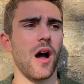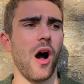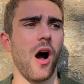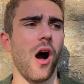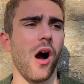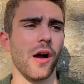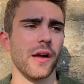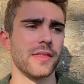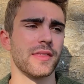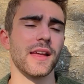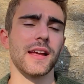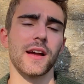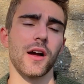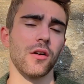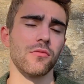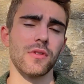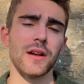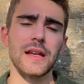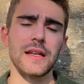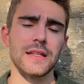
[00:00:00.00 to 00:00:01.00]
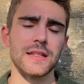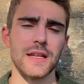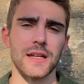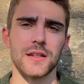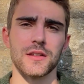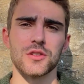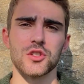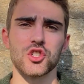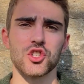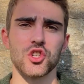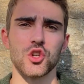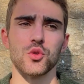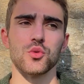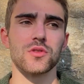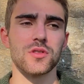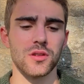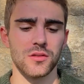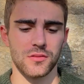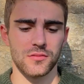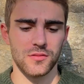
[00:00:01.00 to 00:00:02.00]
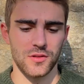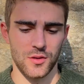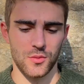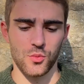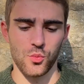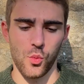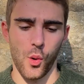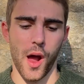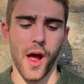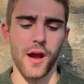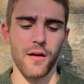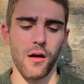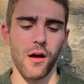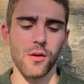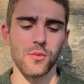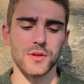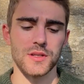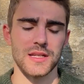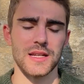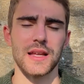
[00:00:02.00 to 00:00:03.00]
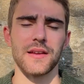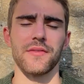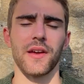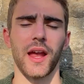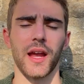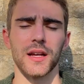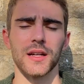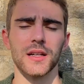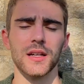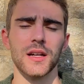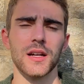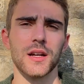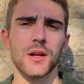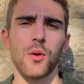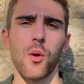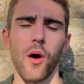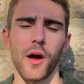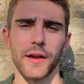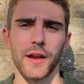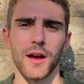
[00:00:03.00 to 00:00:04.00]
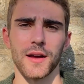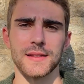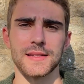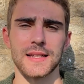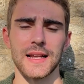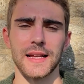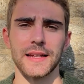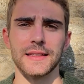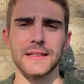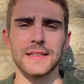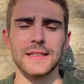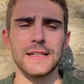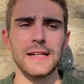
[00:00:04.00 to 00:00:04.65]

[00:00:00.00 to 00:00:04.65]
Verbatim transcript: I think I really did suit where I was living quite nicely.